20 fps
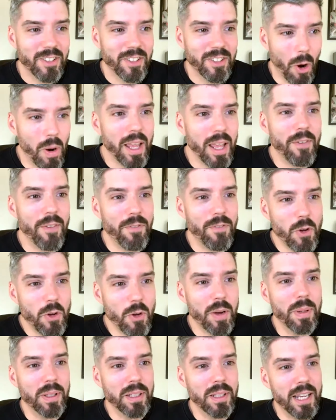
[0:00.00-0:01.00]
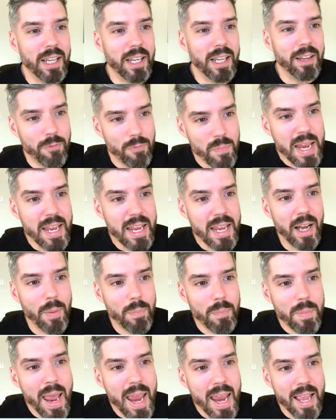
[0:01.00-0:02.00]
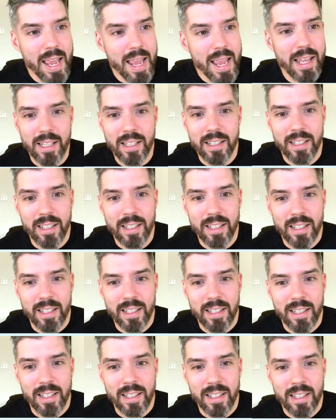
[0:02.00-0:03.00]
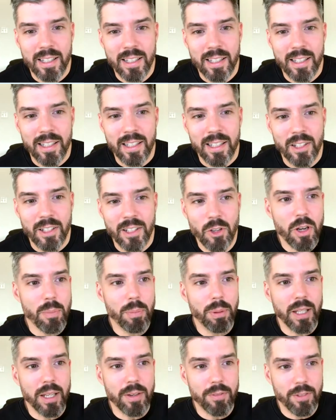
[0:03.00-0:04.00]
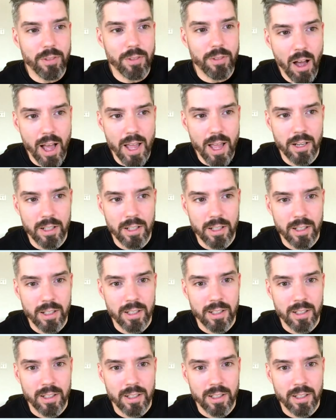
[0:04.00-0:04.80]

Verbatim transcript: So if you can believe me, a man, you can believe God.